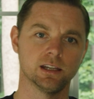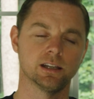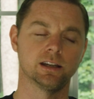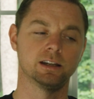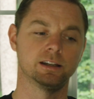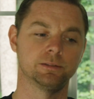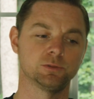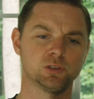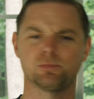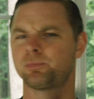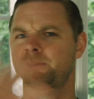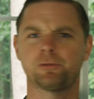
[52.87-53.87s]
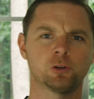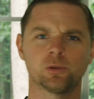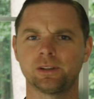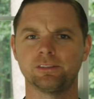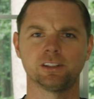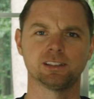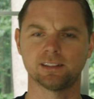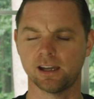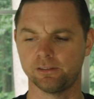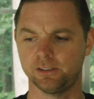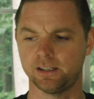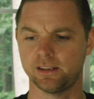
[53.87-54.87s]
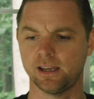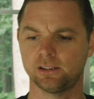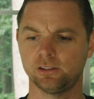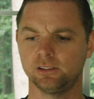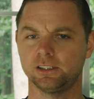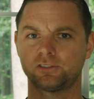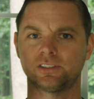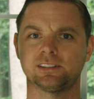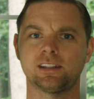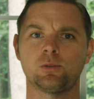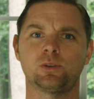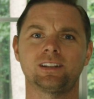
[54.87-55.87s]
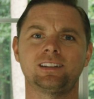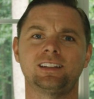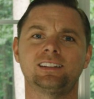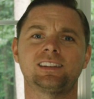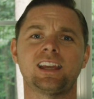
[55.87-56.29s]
Before we even dive into that though, let's just say what it is.